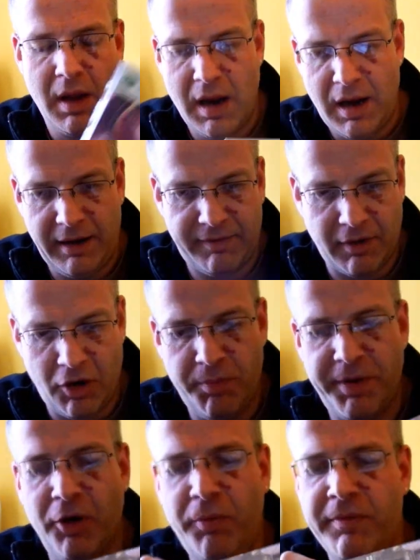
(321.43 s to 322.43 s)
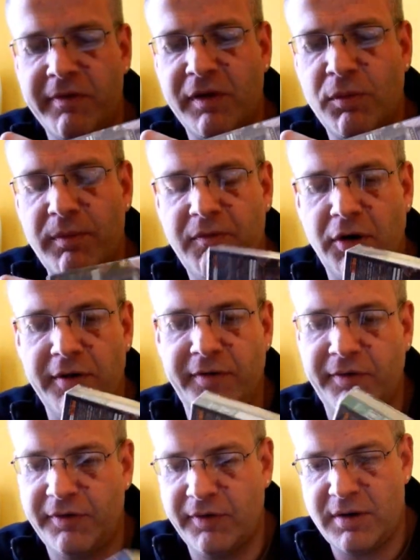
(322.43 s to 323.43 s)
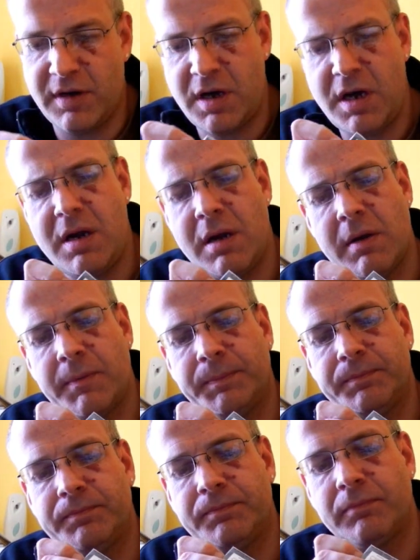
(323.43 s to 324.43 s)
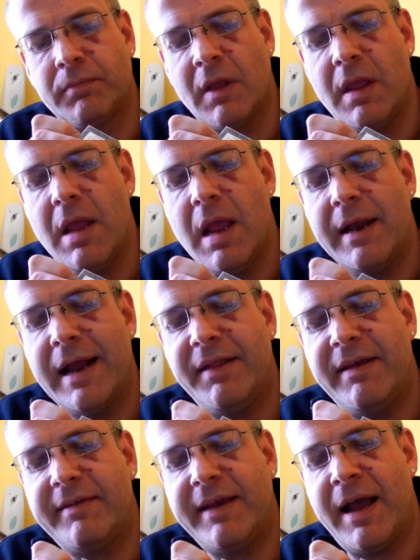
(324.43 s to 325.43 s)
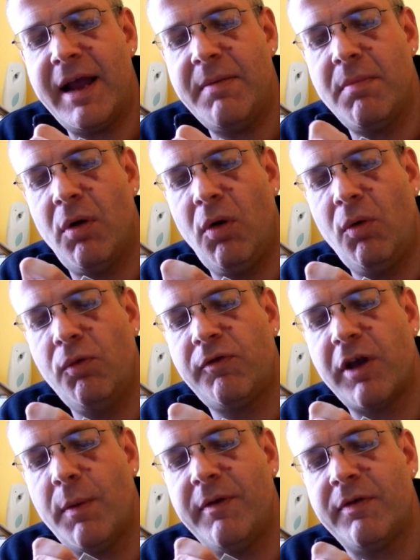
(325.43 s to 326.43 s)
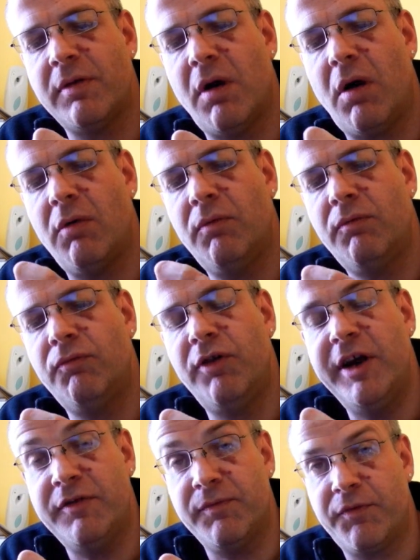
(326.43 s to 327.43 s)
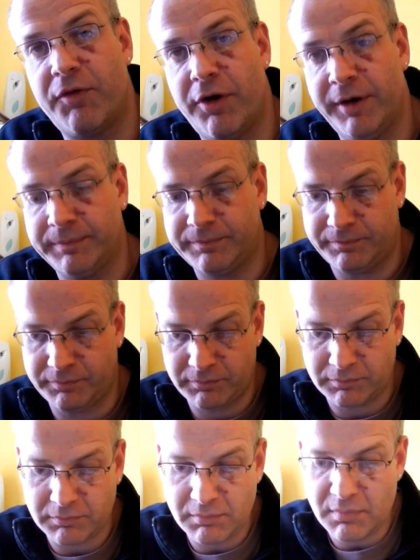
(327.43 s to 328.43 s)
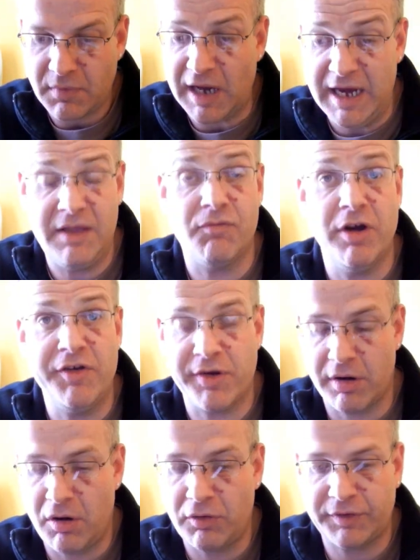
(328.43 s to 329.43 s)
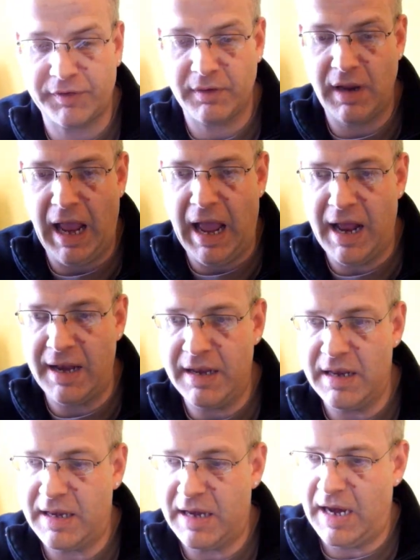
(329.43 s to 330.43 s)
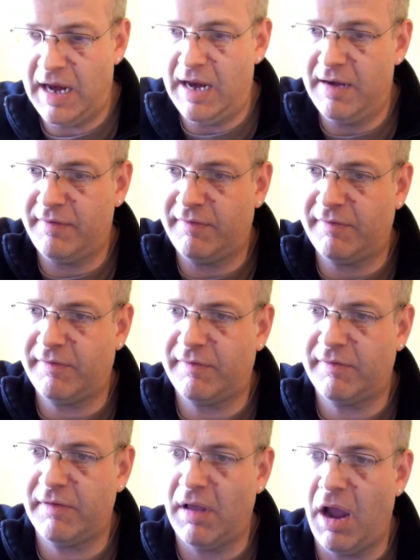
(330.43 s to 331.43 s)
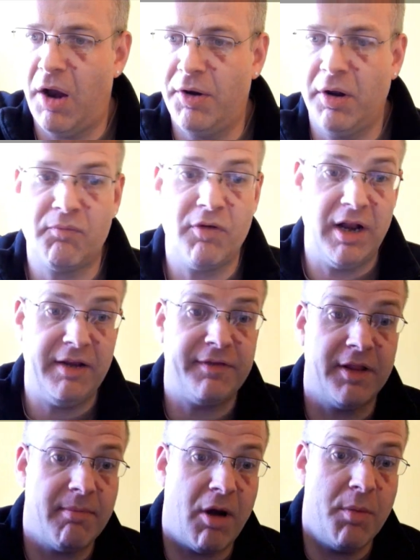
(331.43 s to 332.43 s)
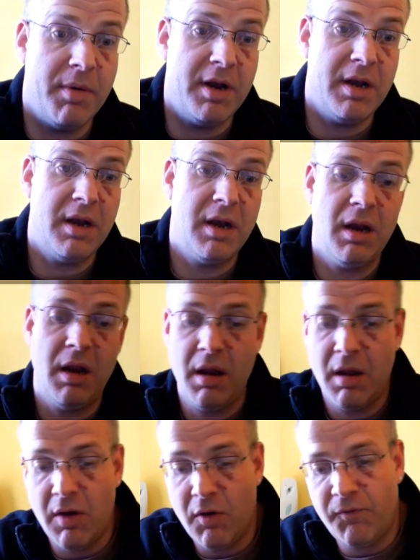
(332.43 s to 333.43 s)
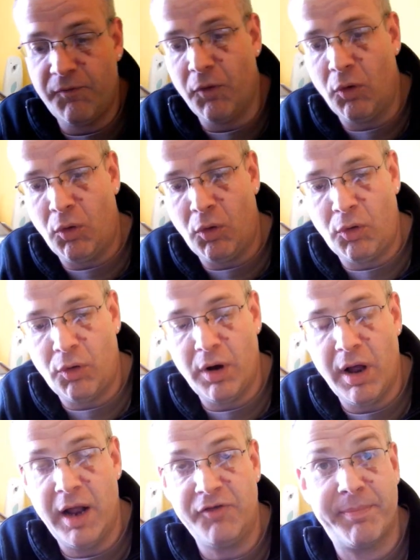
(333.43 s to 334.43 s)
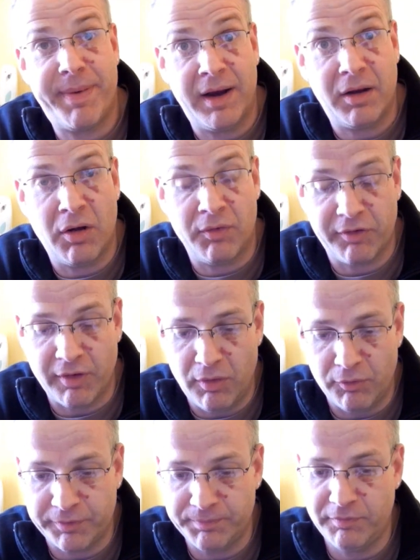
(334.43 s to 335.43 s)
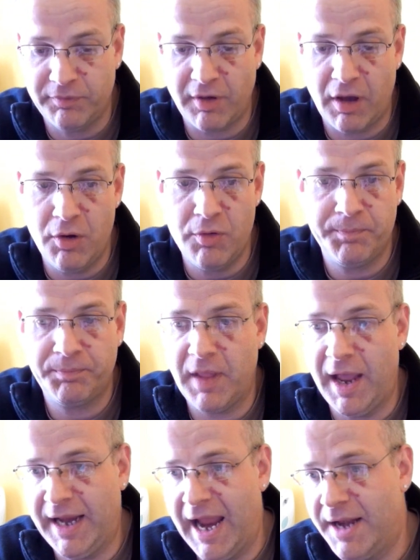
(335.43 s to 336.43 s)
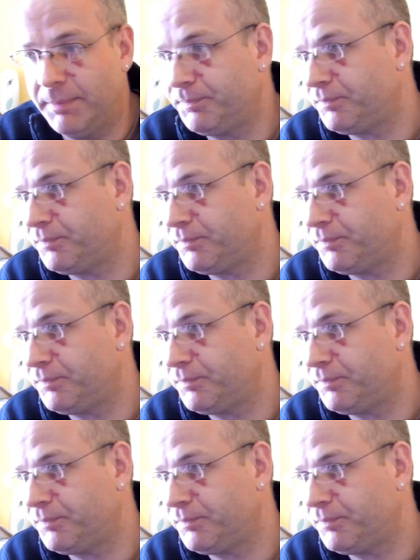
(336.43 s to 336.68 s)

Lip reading: let's open it up and see what we've got inside. Now this game also is not region free, it is region locked, and it's only on release at the moment for Japan consoles. So again,